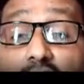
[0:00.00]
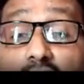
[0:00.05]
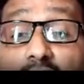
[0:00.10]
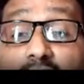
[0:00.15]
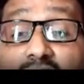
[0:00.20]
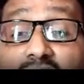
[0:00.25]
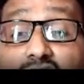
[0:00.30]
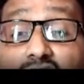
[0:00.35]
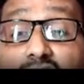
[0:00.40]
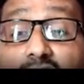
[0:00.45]

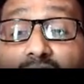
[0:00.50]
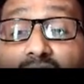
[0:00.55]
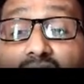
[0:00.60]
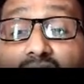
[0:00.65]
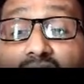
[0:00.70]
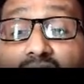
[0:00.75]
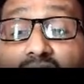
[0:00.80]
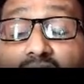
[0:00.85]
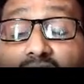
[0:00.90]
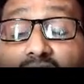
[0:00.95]
combination of
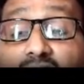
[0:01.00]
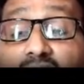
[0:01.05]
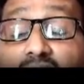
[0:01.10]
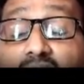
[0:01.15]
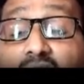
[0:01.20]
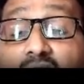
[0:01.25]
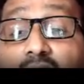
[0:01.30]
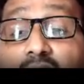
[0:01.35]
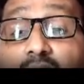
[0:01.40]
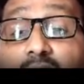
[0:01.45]

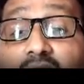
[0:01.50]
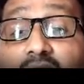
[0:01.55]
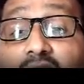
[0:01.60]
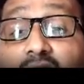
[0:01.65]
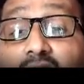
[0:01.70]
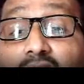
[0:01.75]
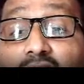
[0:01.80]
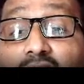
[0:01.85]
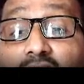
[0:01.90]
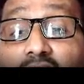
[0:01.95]
generators
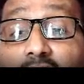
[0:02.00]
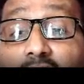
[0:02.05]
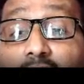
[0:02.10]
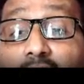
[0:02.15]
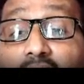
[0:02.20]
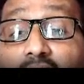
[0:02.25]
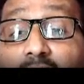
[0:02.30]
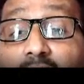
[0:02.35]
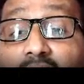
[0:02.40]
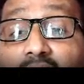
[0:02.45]
meet your
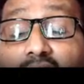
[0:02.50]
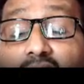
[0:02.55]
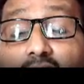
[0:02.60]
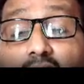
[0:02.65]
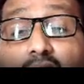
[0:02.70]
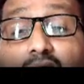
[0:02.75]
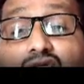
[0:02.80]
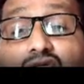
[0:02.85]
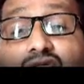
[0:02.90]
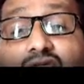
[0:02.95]
requirement
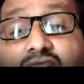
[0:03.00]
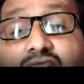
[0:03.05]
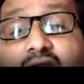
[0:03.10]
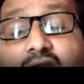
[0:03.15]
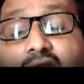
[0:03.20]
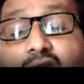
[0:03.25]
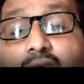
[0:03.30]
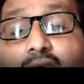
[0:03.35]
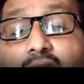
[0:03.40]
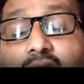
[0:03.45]
cost
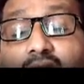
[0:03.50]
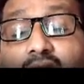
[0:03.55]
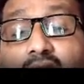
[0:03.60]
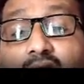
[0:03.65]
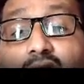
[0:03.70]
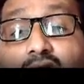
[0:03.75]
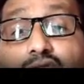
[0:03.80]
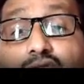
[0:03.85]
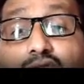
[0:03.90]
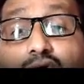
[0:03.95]
effectively.
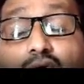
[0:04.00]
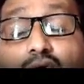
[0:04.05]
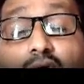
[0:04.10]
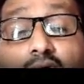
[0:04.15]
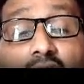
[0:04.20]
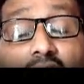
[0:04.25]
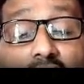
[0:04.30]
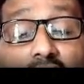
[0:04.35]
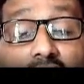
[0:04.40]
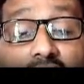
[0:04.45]

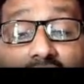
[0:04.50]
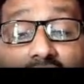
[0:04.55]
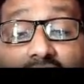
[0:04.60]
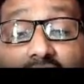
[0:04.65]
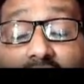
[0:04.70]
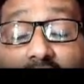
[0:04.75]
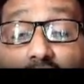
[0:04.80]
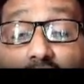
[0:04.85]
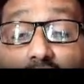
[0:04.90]
So it is an